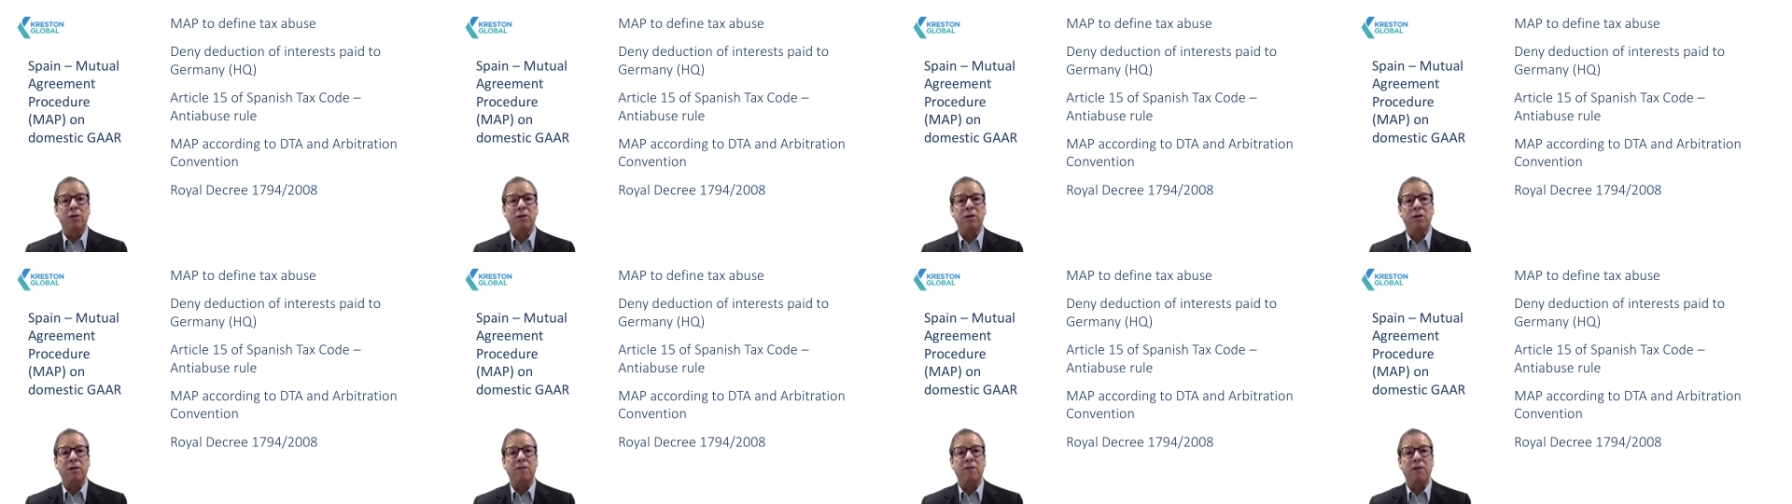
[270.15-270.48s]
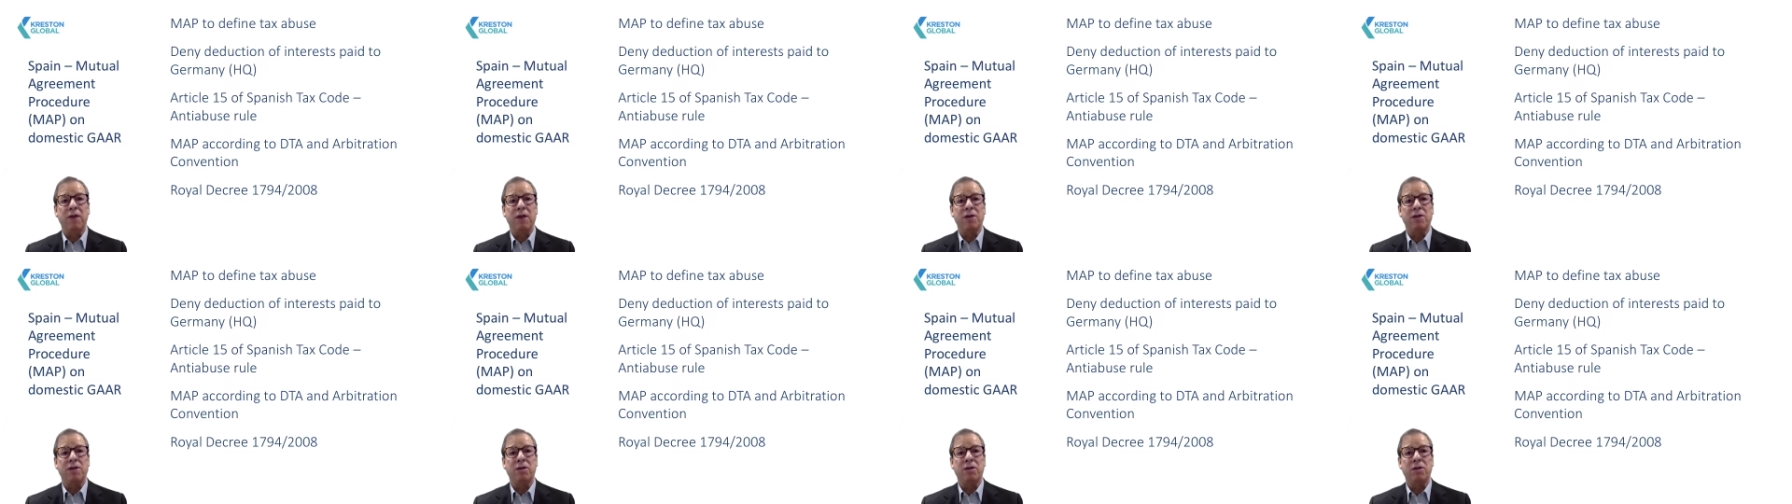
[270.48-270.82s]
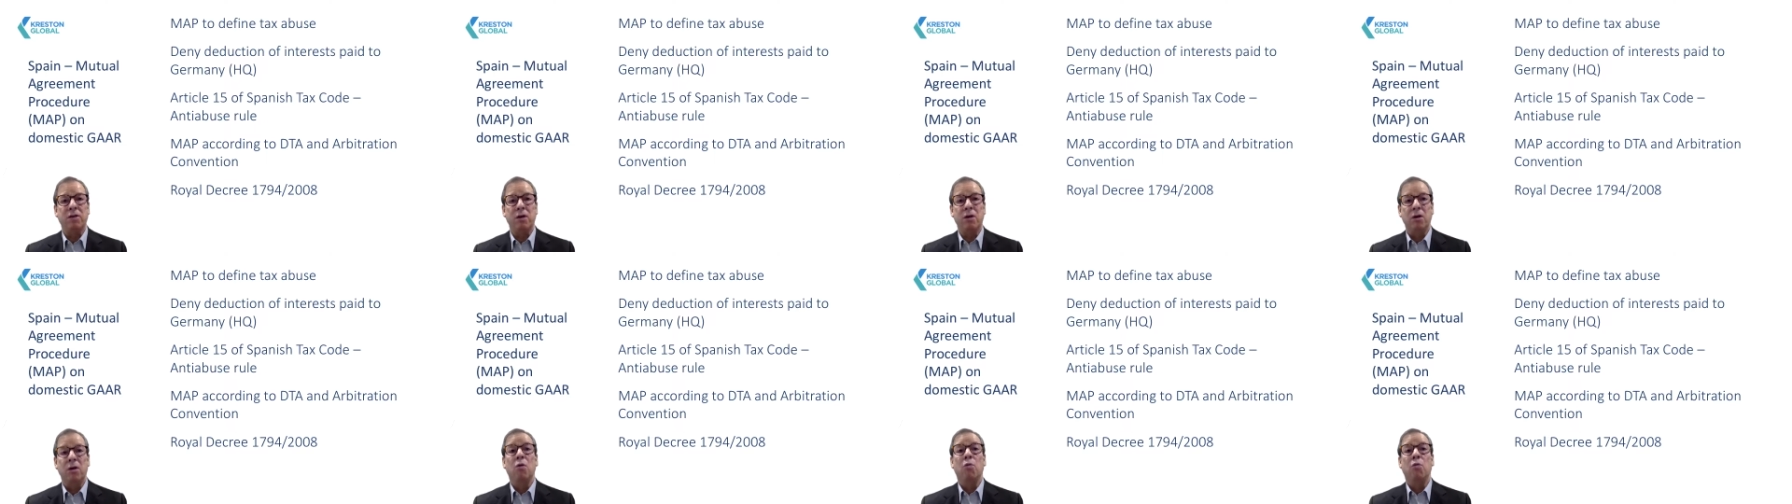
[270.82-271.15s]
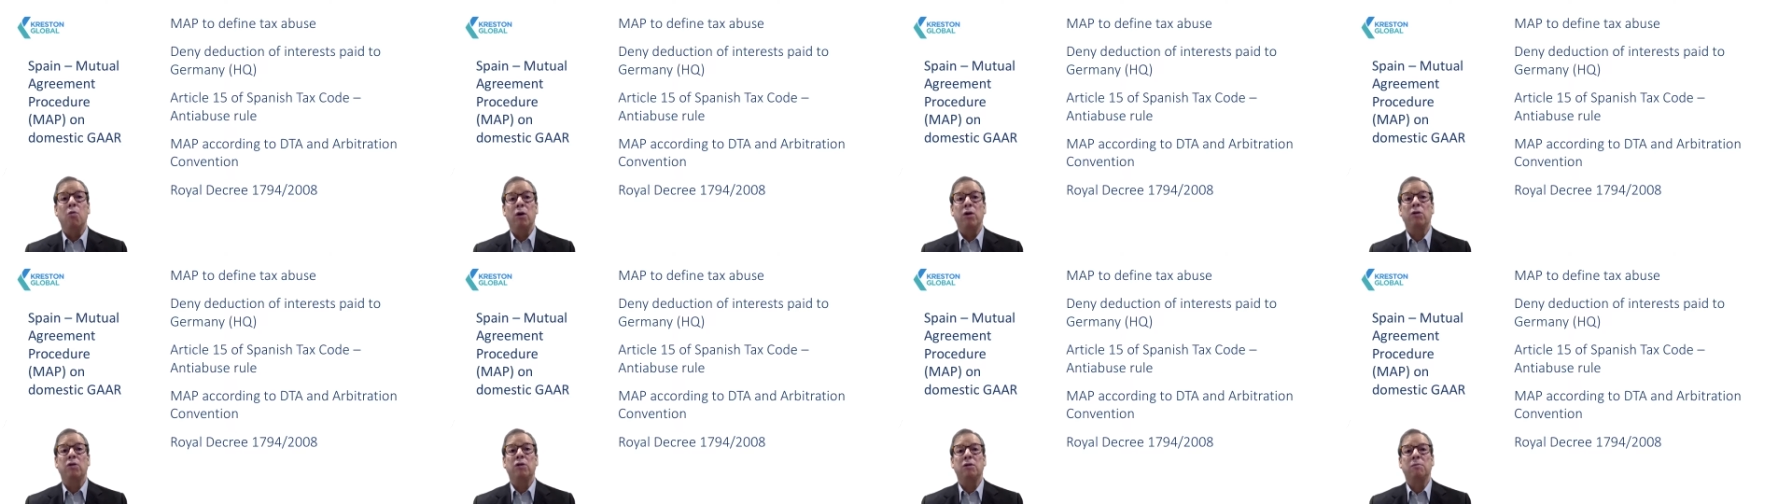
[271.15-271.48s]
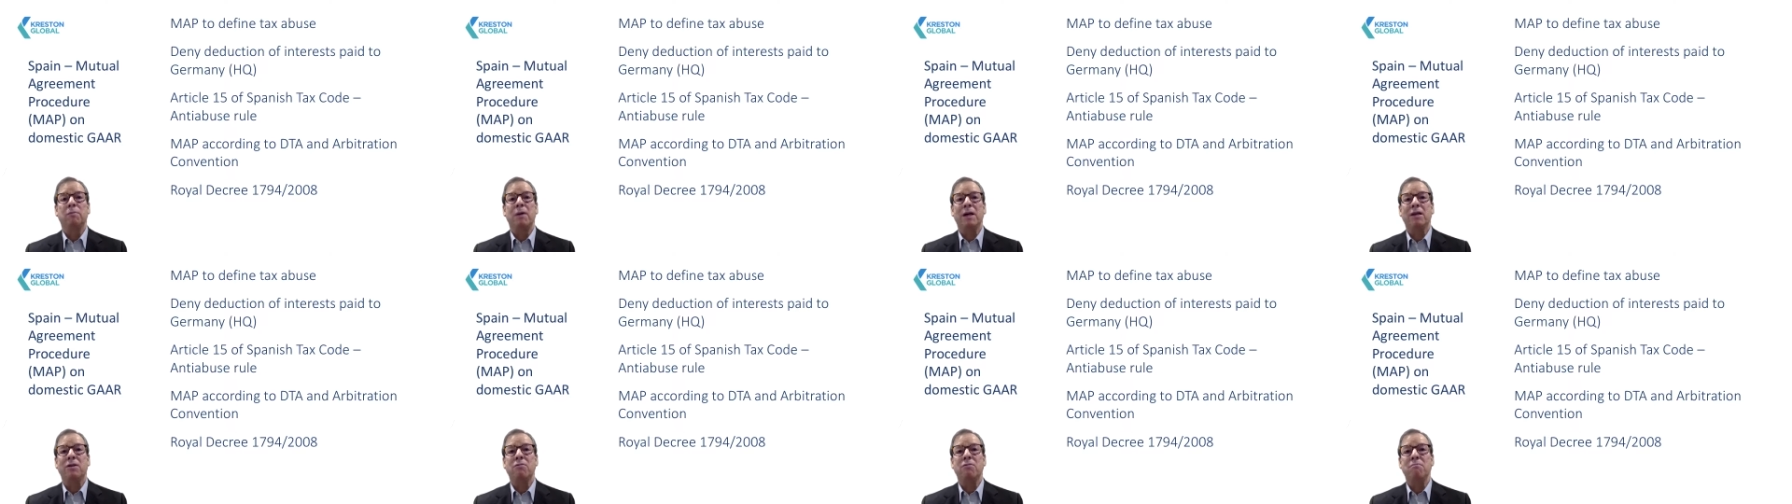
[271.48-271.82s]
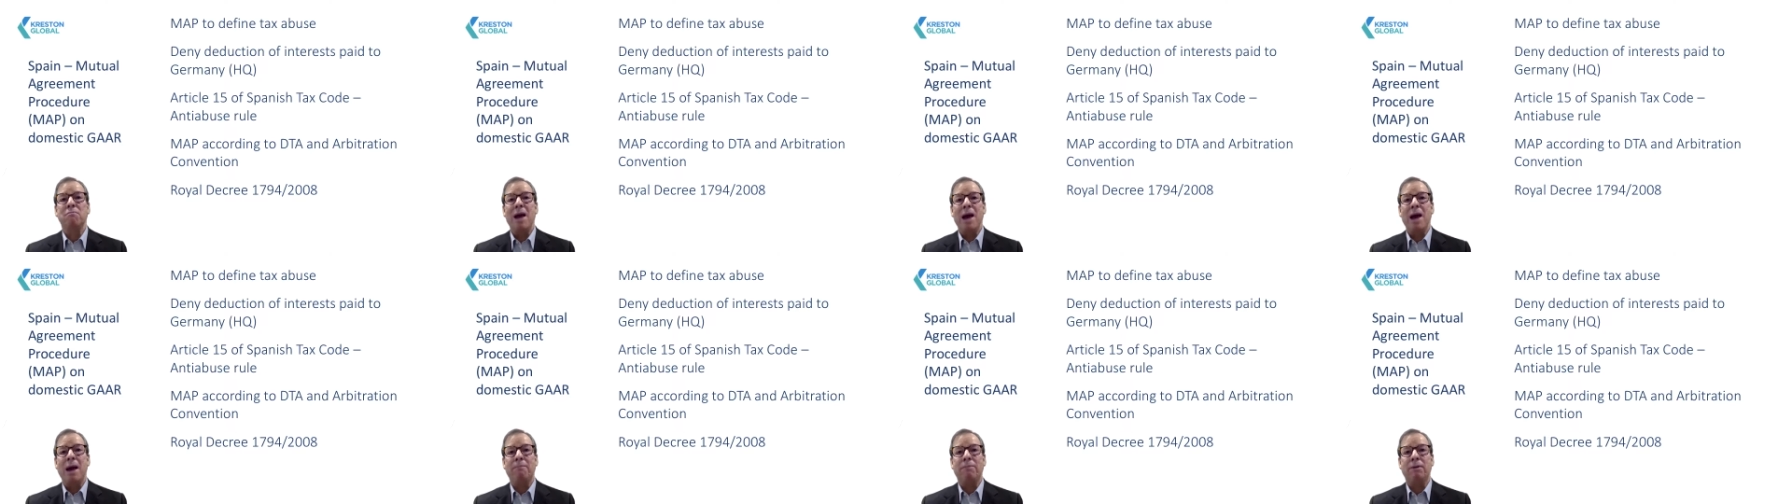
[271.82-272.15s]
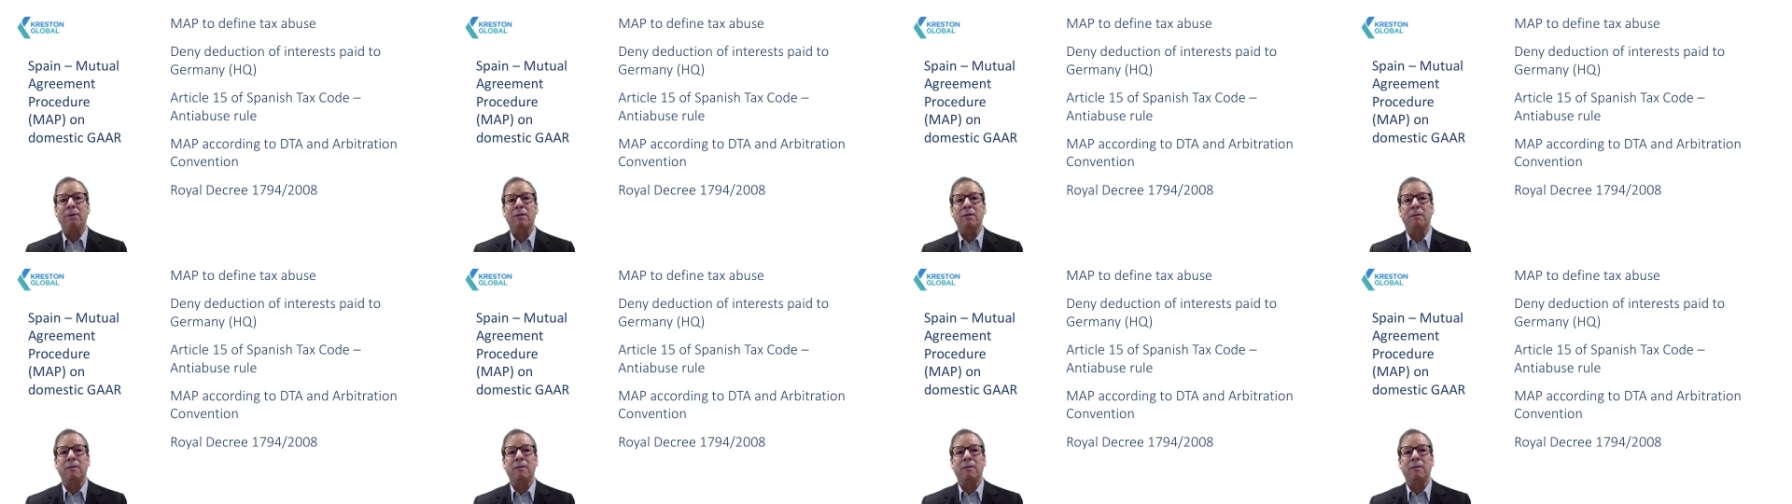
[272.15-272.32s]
Convention with respect to MAP